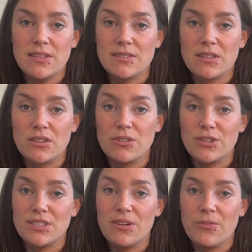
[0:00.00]
is going to
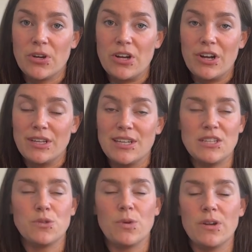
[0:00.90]
look different on
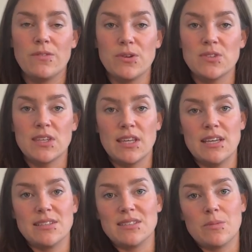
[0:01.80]
each one of those
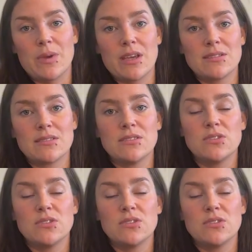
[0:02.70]
clays as a base.